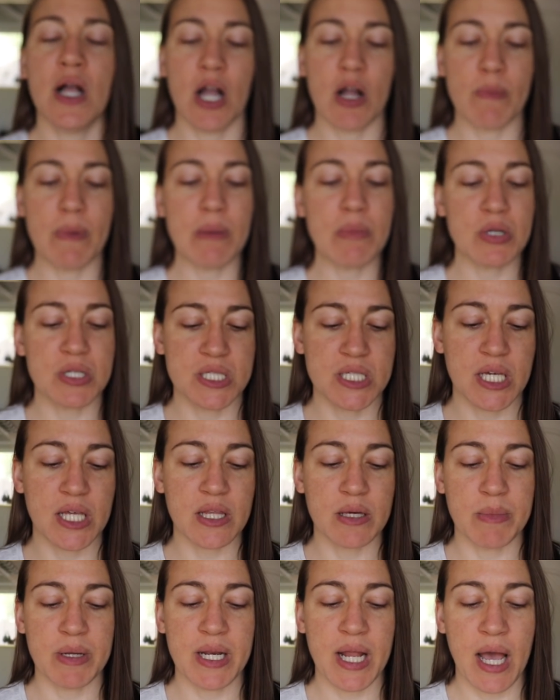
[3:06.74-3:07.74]
I remember seeing
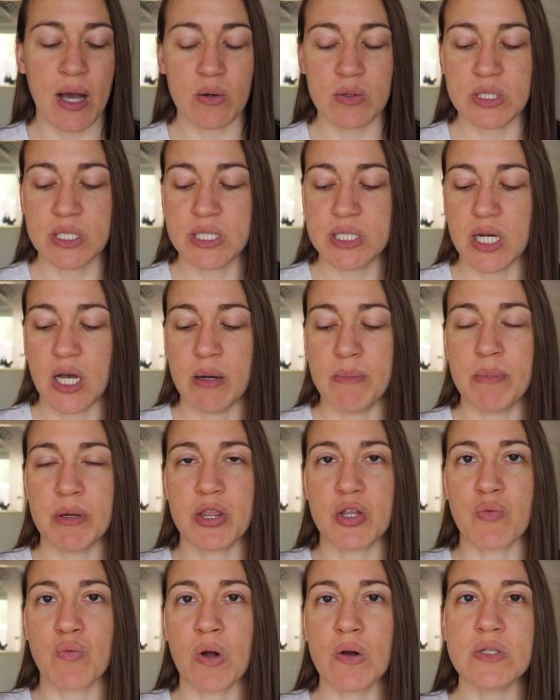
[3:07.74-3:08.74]
them announced.
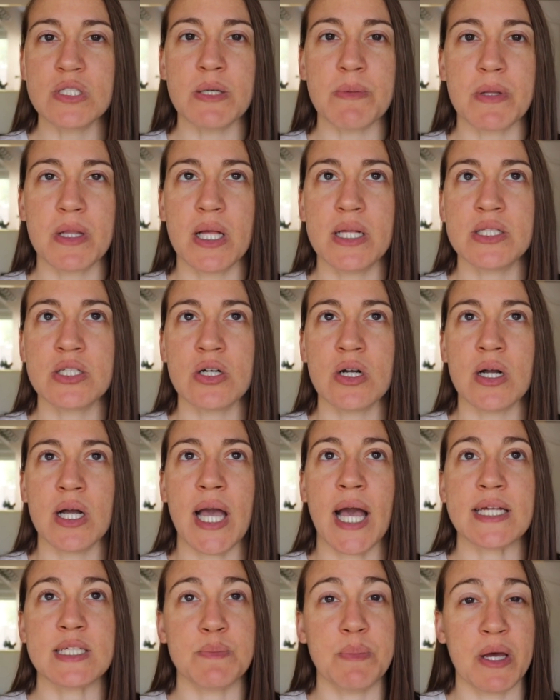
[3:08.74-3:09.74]
But the Rose Hip Cleanser
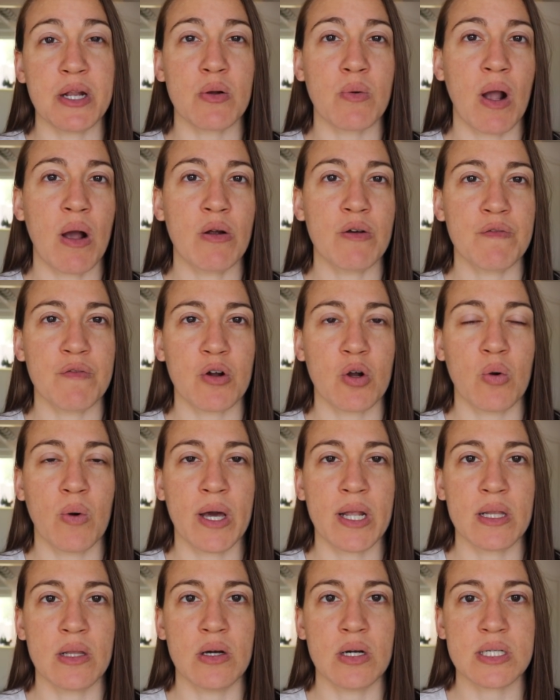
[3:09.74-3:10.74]
has been around for
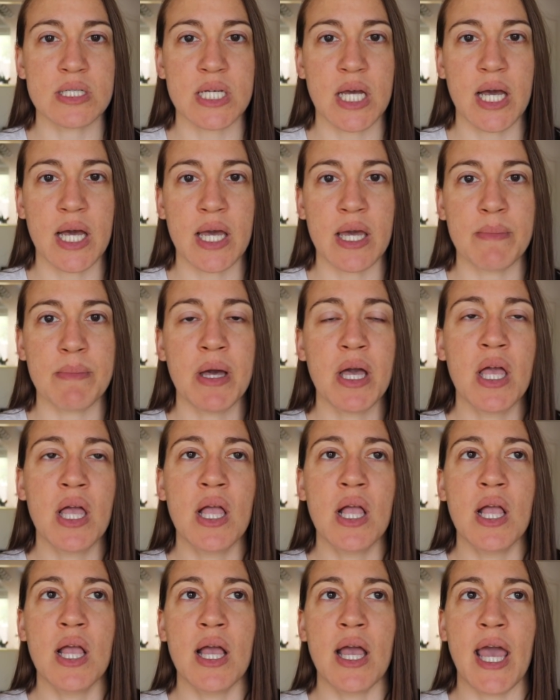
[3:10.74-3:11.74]
quite a long time.
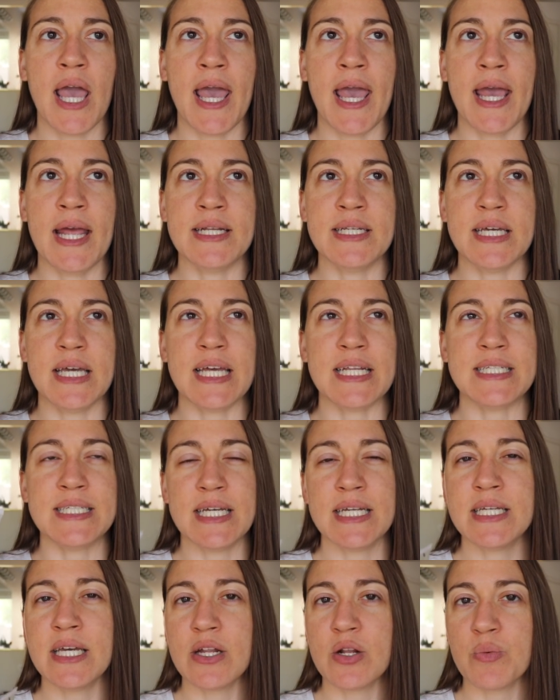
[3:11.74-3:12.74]
And it
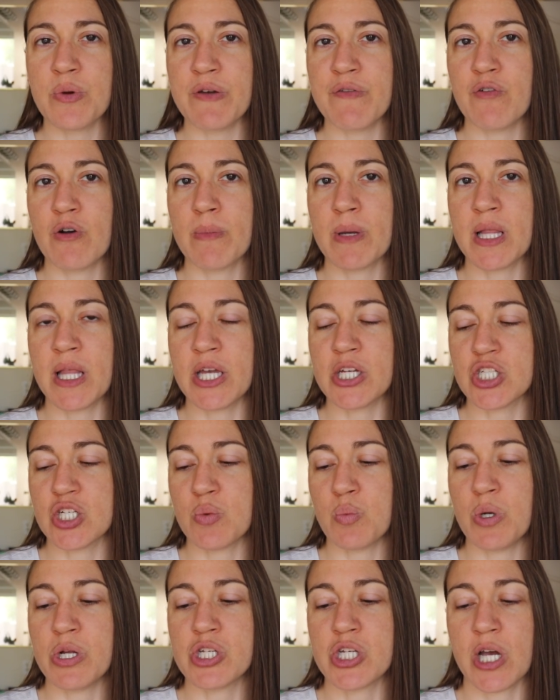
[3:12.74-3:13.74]
did get a
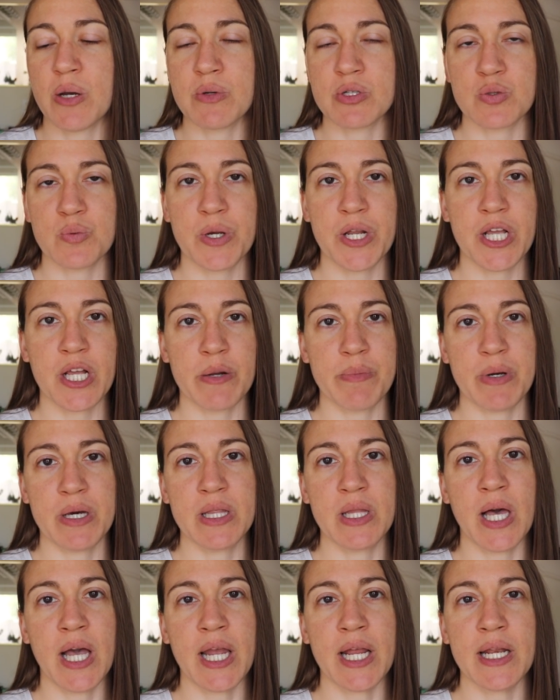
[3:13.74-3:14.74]
reformulation, which I was reading up
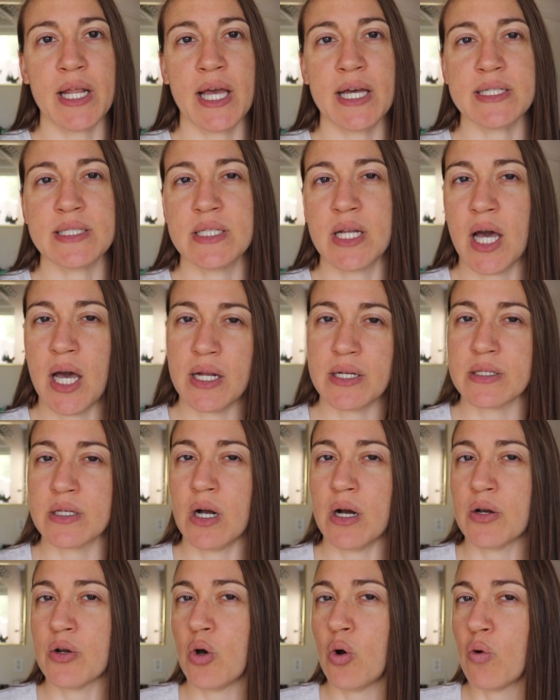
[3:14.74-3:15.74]
online has not
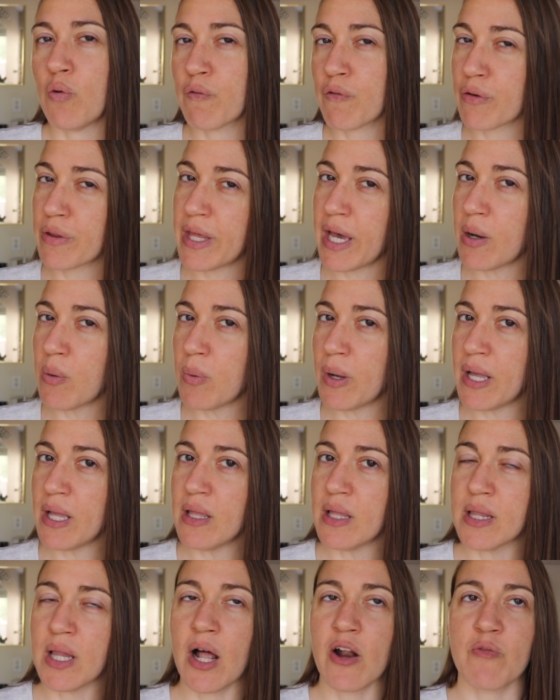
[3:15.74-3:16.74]
gone over that
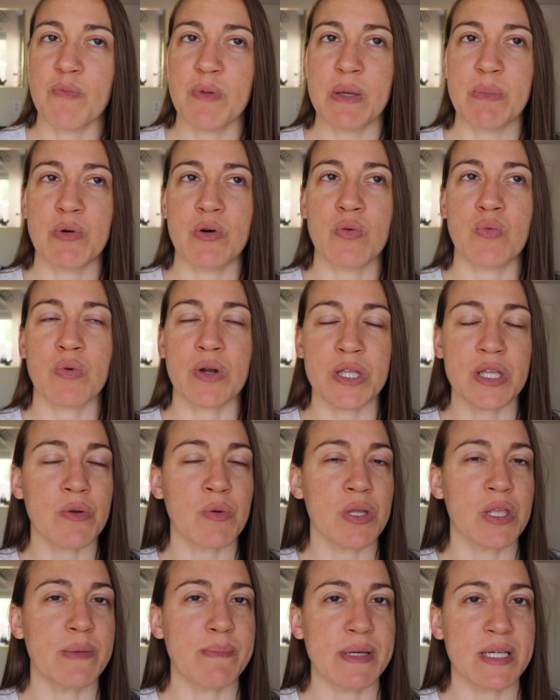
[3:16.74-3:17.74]
well. A lot of people really,
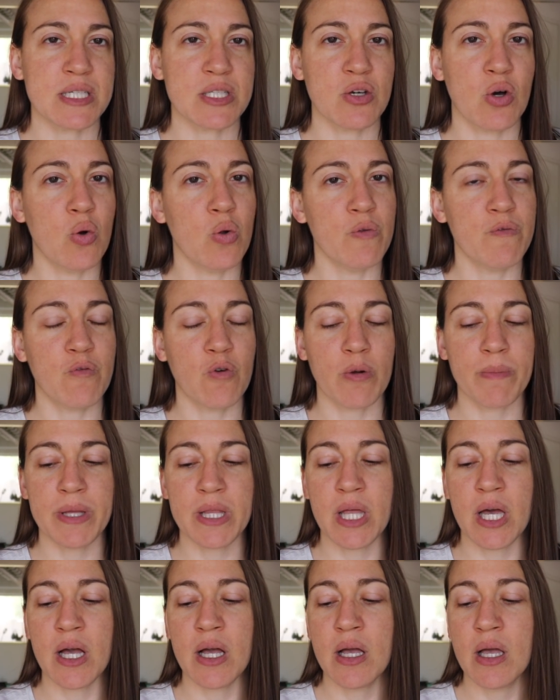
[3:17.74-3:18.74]
really miss the old
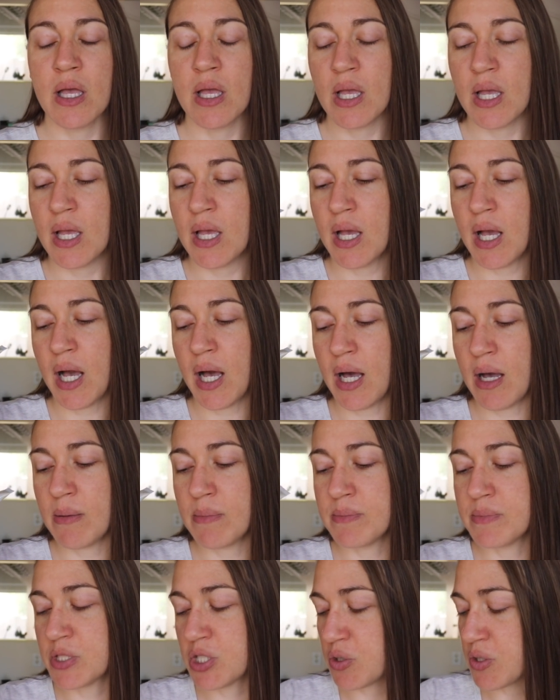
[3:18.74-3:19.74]
formula.
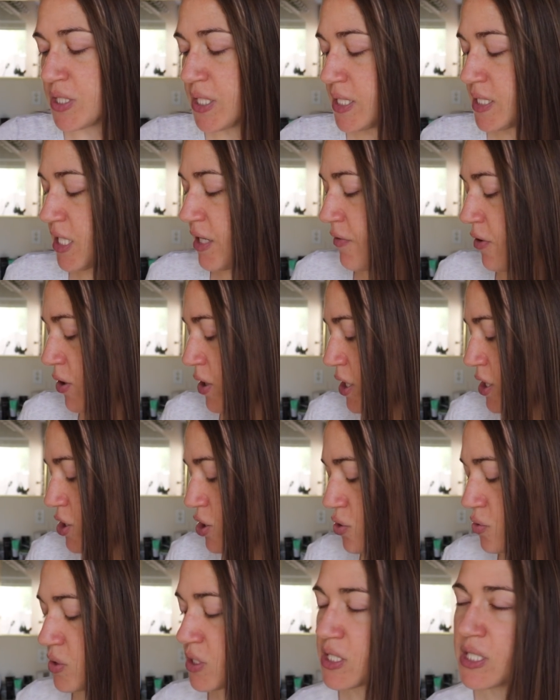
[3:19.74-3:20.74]
So since I've already
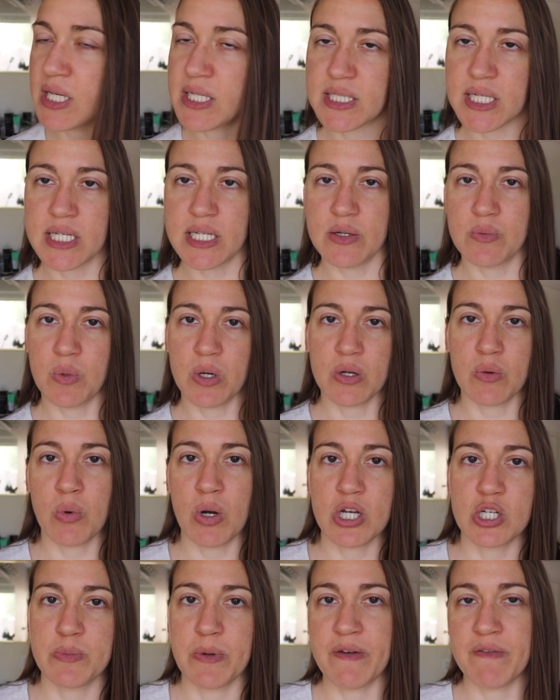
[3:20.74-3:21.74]
used this, I didn't want to
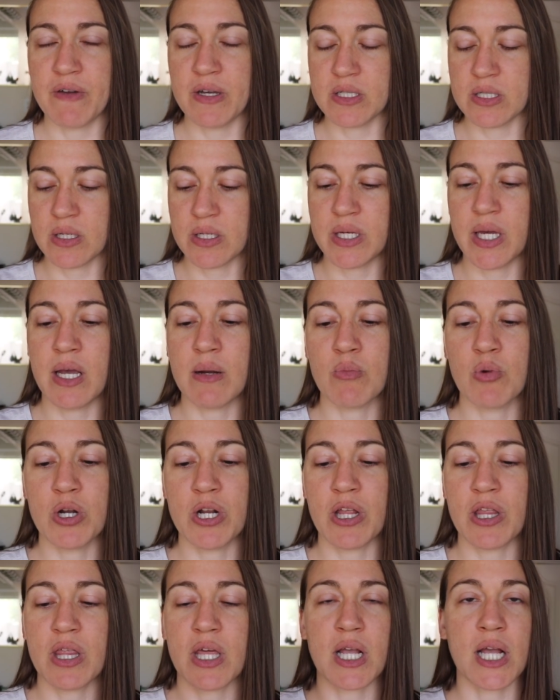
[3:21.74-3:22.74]
wash my face on camera
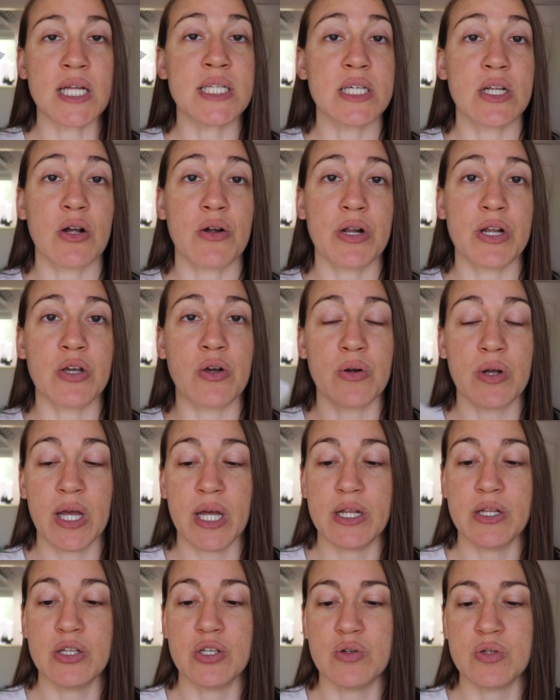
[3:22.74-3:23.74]
or anything. I did already go
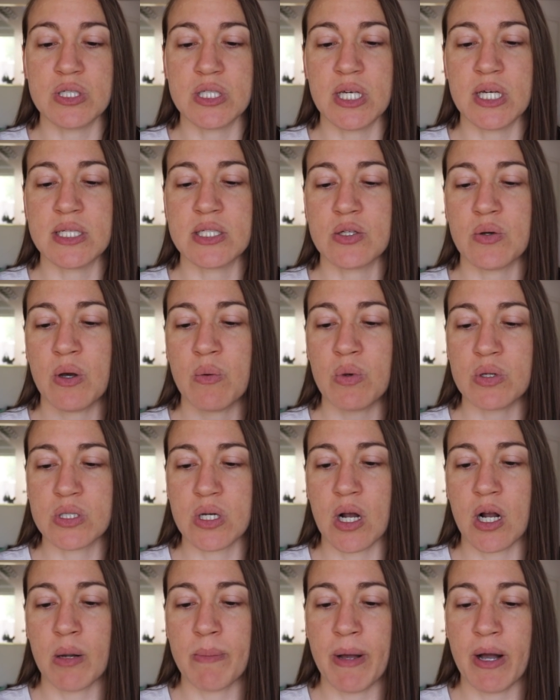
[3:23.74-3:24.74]
ahead and use this, so I will
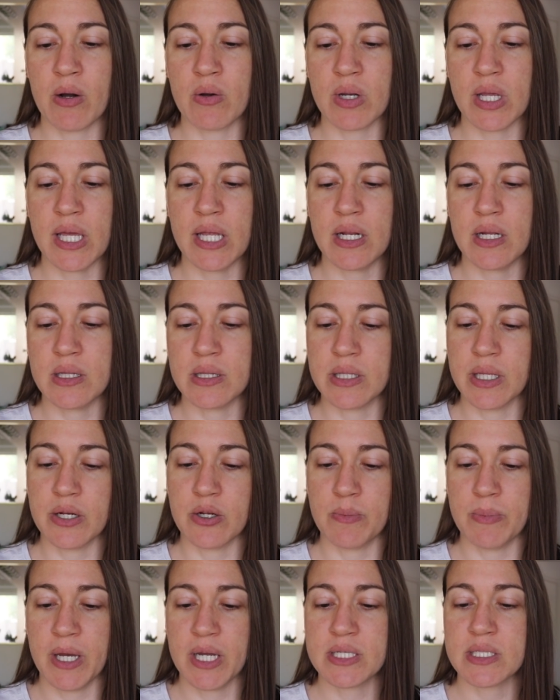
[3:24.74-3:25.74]
talk about it a
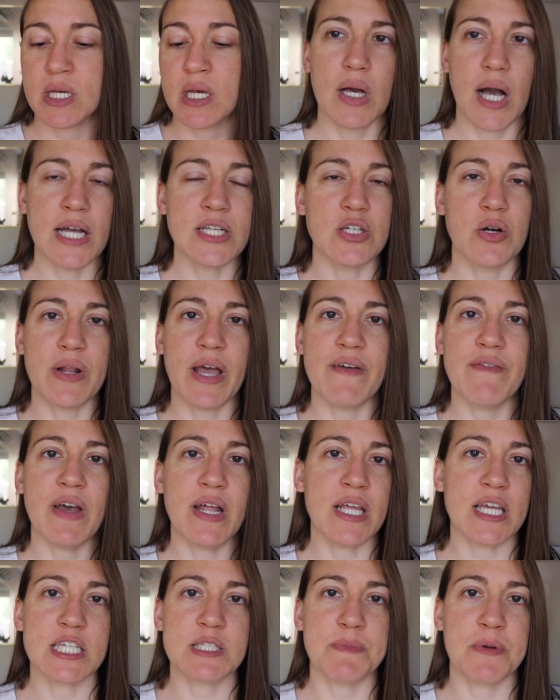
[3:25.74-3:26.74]
little bit. I don't have
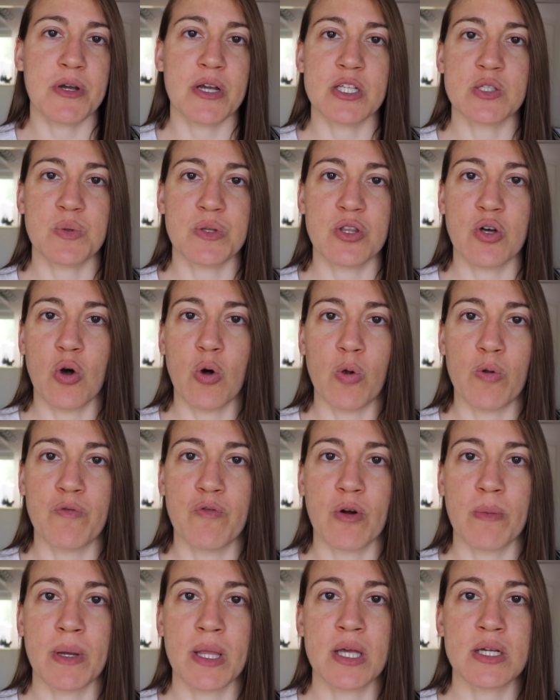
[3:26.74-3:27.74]
any experience with the old
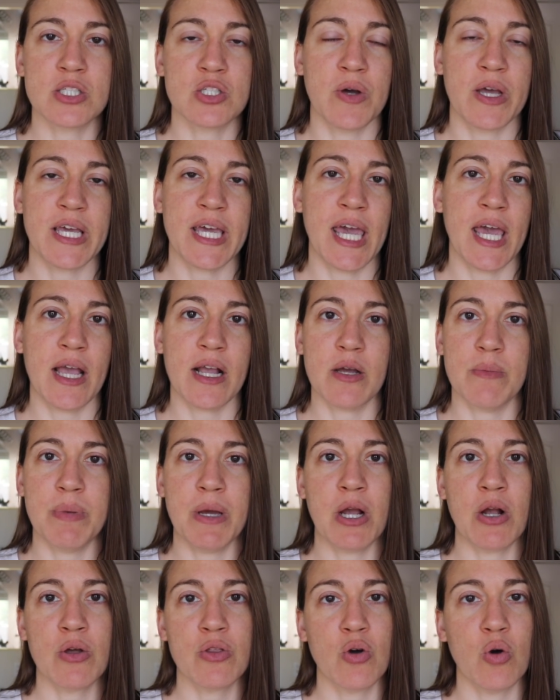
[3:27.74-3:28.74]
formula, so I can't
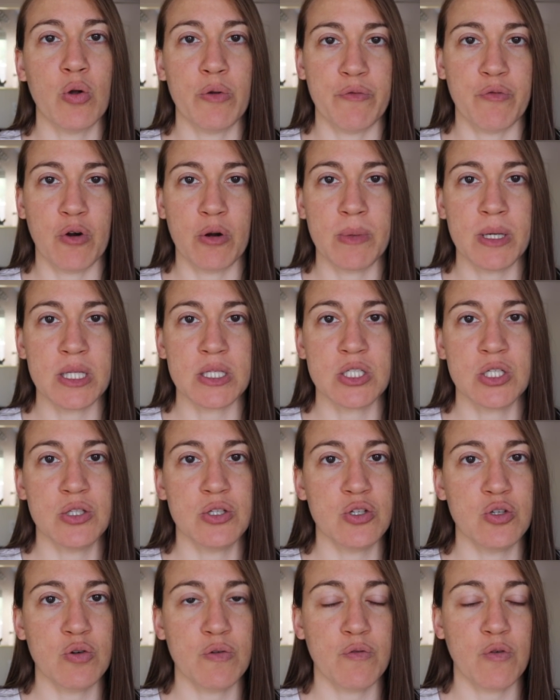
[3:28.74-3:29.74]
compare the old formula to
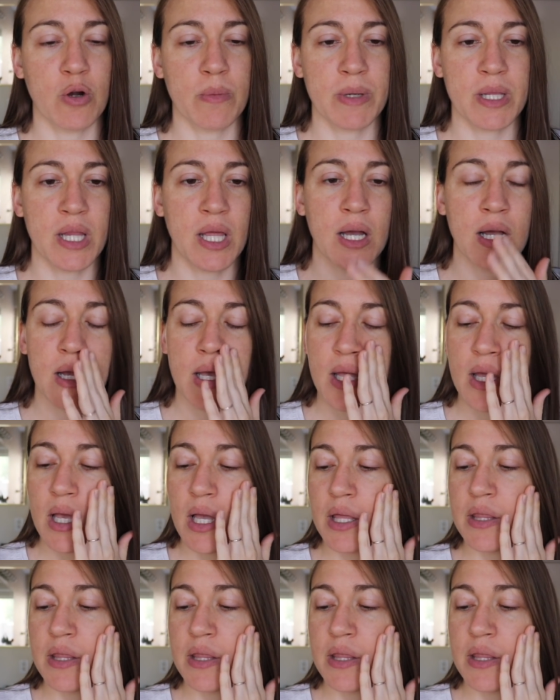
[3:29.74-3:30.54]
the new formula.